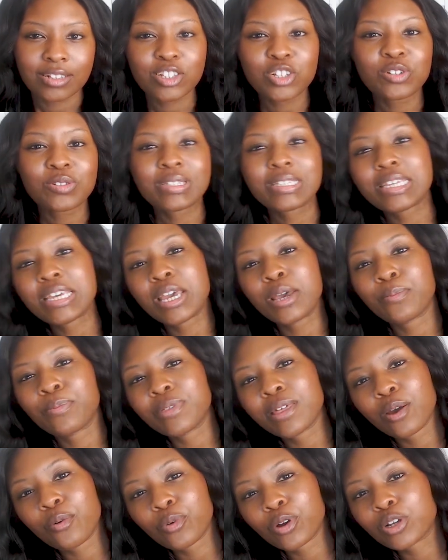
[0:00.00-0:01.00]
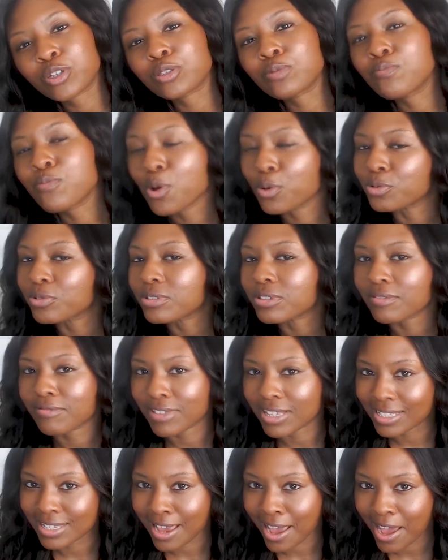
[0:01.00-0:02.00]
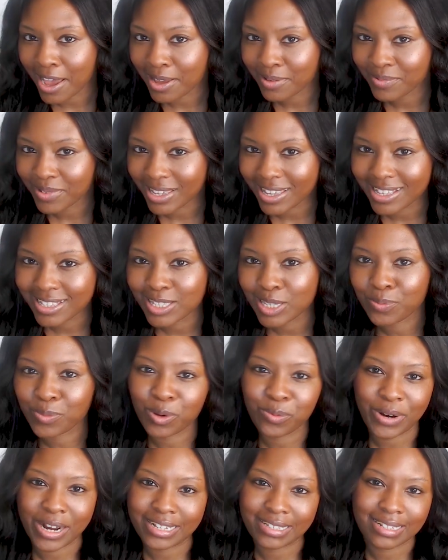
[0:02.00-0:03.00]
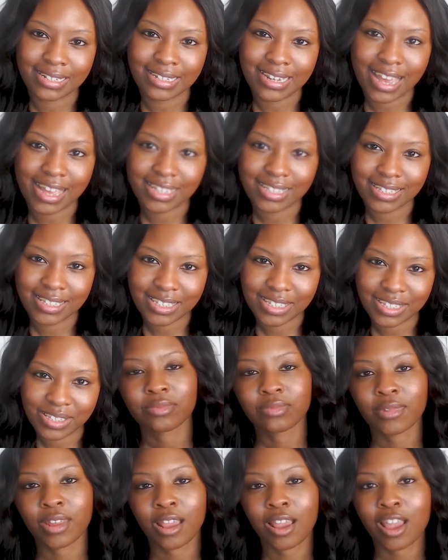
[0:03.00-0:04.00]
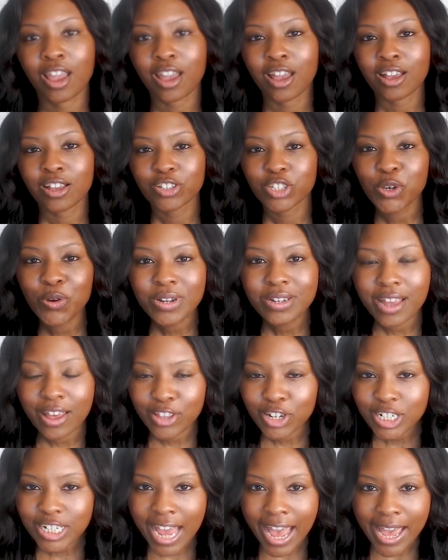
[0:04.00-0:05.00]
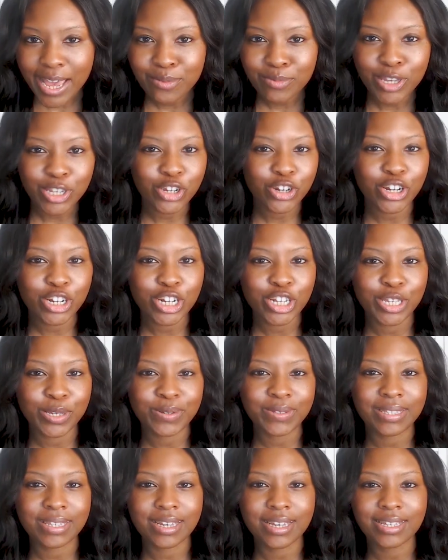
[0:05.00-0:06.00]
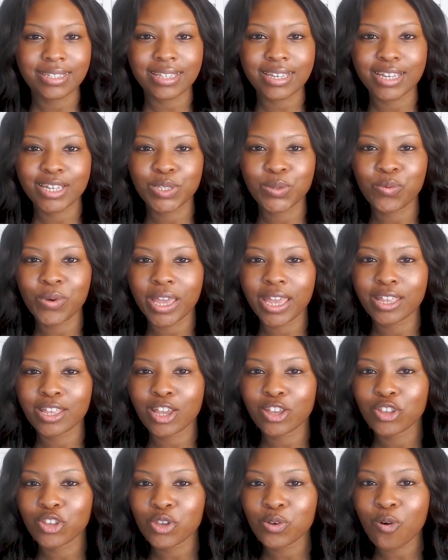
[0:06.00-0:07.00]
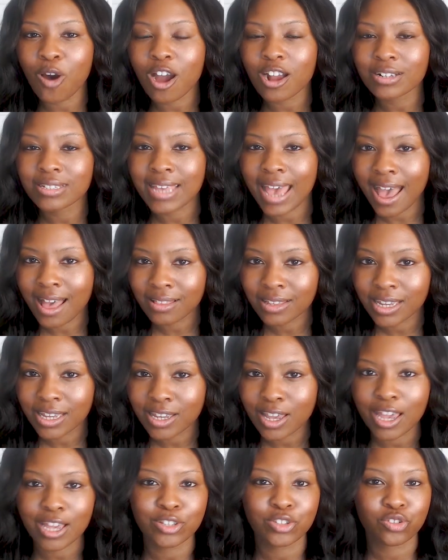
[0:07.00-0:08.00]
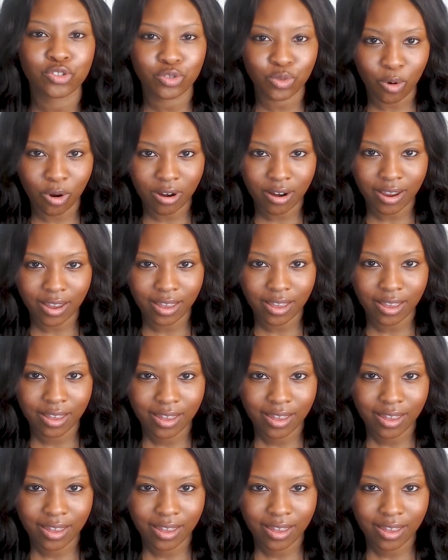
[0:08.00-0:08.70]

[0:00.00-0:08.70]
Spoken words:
tip that works most of the time in simple present tense. So another time that you're going to use this is when you are telling a story.